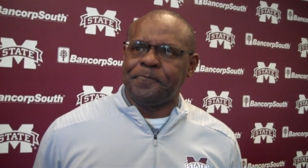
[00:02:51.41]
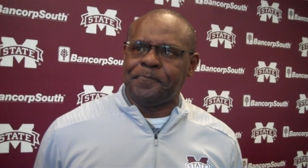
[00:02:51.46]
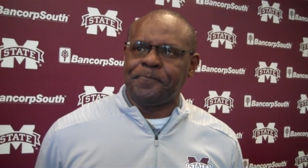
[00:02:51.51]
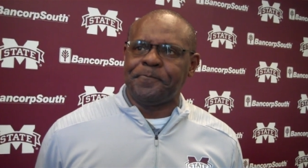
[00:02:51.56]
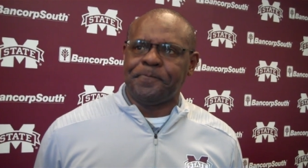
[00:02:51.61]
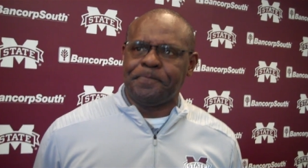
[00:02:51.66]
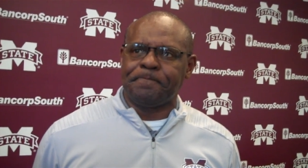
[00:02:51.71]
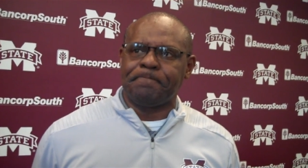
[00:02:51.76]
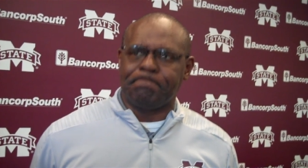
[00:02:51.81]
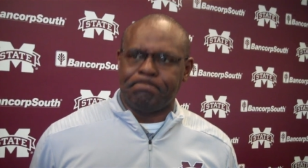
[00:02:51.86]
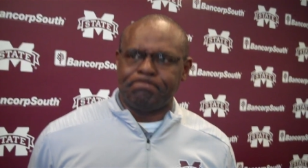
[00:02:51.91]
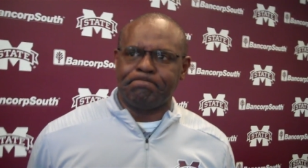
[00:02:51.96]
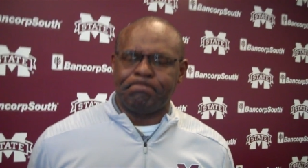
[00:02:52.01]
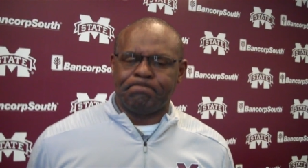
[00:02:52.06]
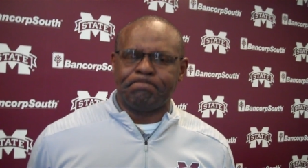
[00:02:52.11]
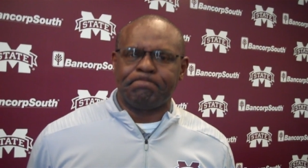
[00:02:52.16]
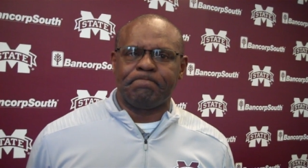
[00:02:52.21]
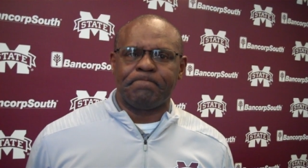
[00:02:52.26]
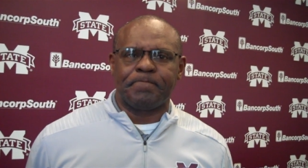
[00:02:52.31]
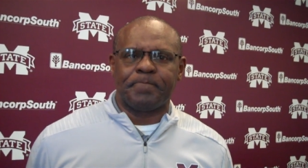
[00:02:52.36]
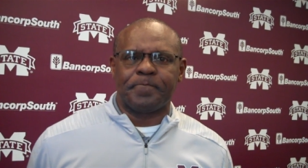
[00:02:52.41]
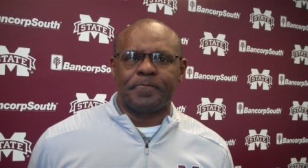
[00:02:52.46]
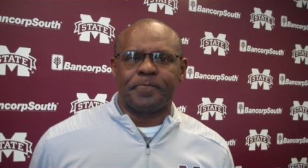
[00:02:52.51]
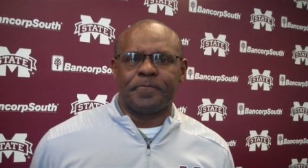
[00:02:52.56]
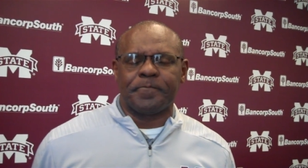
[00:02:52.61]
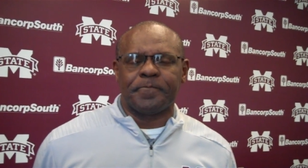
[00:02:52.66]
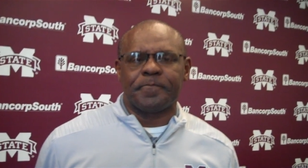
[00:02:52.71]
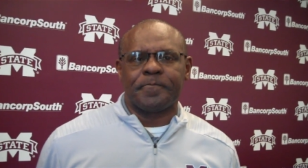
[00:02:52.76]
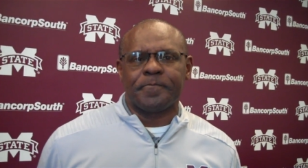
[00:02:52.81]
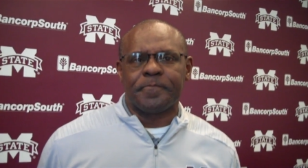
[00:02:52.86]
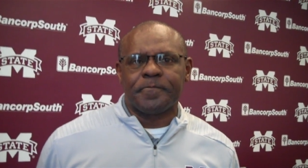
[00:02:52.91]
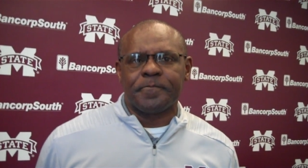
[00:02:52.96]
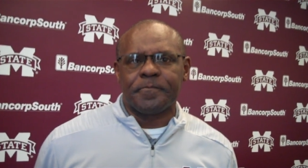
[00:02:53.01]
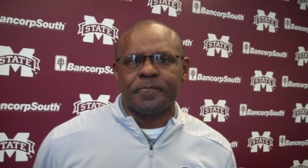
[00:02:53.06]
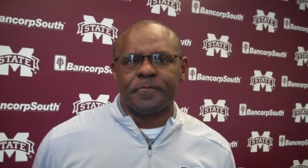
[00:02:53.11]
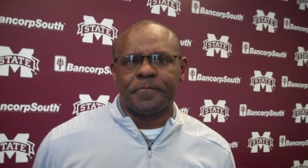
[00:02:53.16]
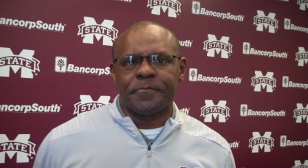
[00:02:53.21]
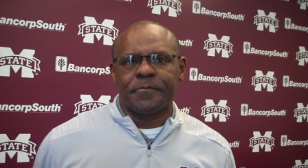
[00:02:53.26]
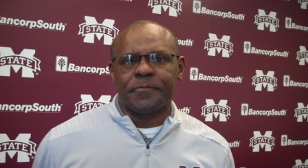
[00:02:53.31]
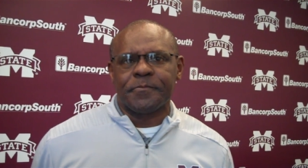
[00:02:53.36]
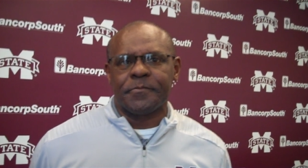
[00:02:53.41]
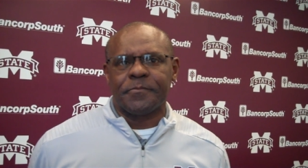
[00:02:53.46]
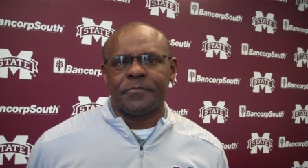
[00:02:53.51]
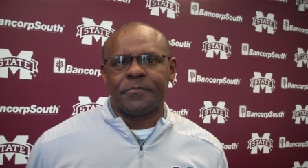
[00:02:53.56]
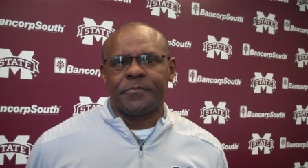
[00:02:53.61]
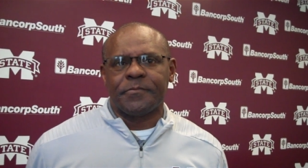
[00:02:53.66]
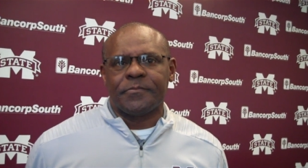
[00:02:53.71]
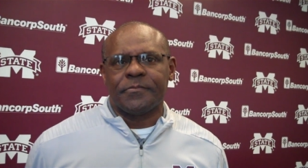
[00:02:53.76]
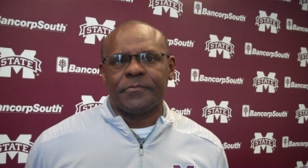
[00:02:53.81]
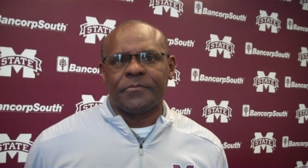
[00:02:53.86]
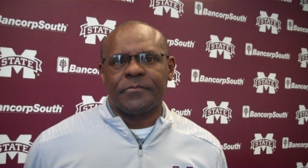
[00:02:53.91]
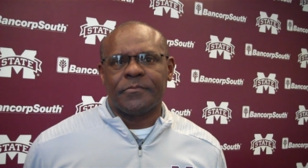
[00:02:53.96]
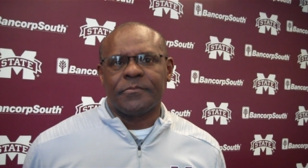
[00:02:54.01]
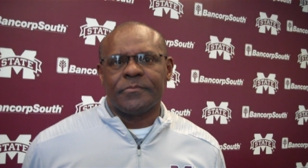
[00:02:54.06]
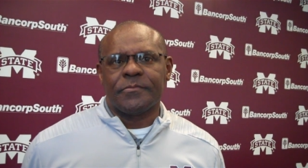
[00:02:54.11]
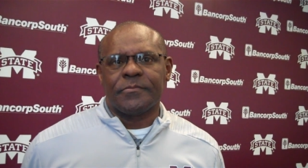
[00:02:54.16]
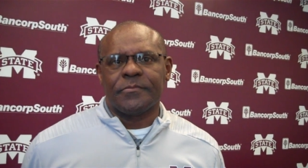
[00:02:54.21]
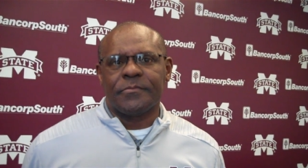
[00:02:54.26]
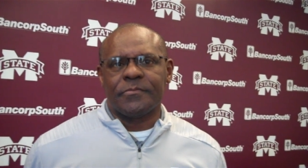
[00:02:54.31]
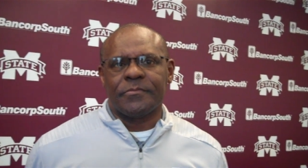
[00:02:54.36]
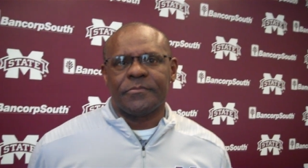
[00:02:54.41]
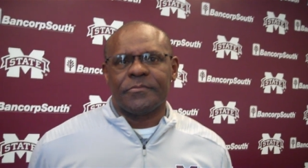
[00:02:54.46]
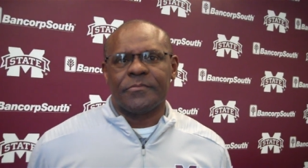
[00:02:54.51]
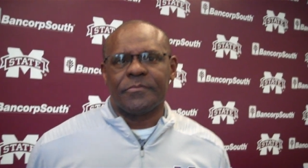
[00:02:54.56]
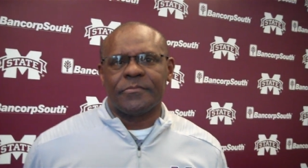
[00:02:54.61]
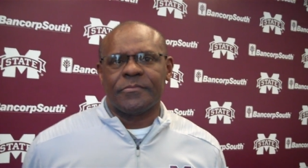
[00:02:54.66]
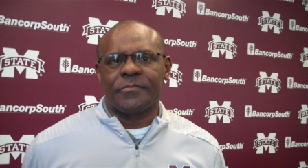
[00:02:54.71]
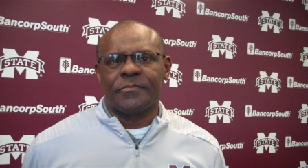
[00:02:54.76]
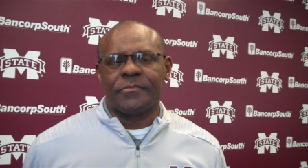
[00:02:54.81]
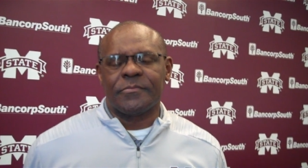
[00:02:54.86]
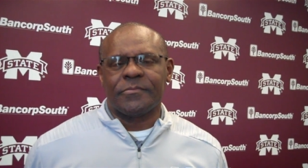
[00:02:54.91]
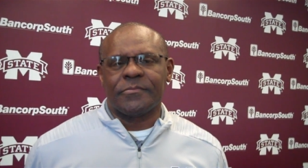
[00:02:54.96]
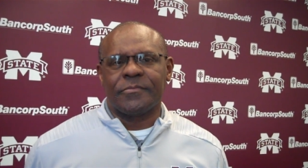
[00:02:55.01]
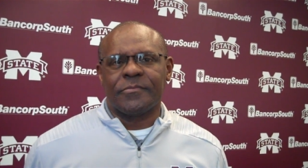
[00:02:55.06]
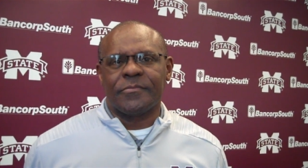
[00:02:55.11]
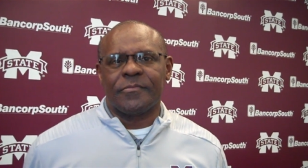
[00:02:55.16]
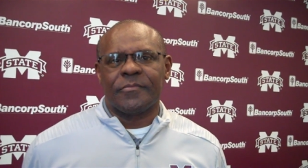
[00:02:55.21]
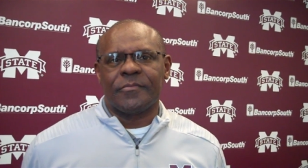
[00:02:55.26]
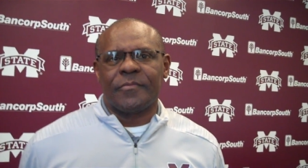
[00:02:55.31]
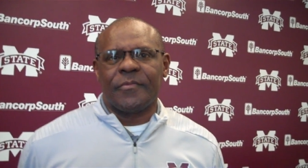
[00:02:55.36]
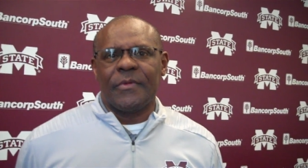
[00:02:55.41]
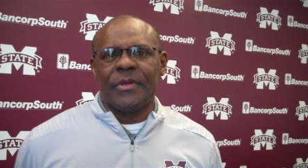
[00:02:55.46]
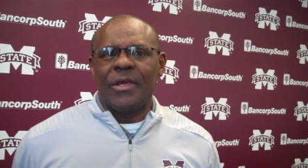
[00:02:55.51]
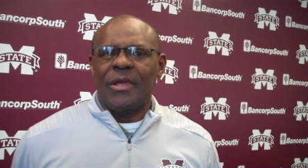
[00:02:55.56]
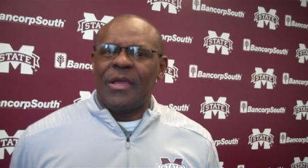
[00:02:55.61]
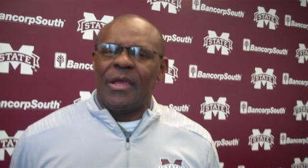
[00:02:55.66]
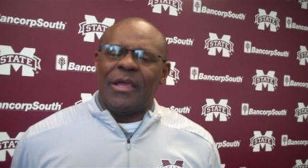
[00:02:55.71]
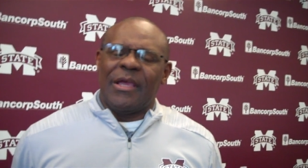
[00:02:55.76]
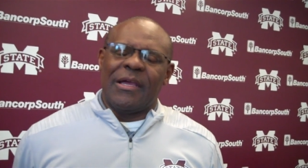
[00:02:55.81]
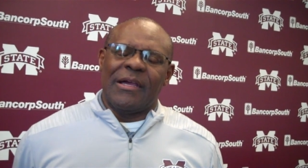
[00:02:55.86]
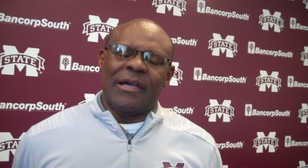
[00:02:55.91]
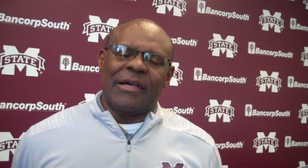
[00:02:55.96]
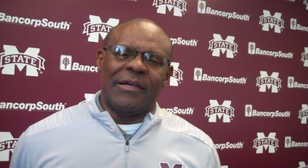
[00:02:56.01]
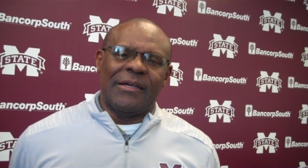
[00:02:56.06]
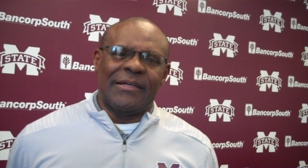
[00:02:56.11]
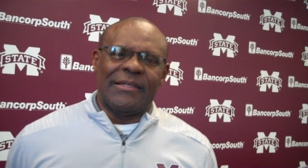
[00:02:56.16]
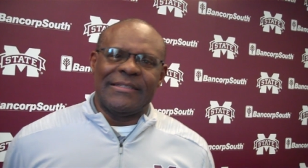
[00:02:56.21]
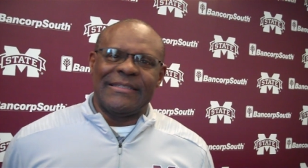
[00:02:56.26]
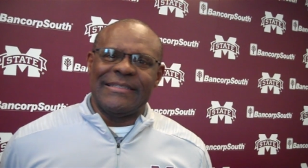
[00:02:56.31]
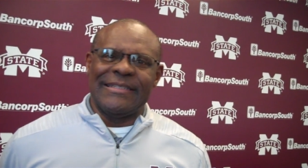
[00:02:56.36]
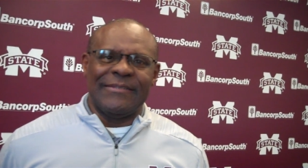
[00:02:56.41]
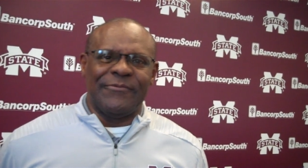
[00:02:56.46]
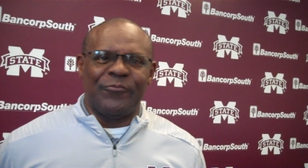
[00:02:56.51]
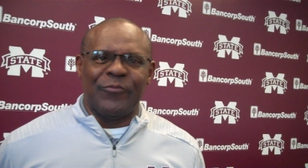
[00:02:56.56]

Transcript: When you accepted the job, did you think tight ends would be the group that you probably would end up with? Uh,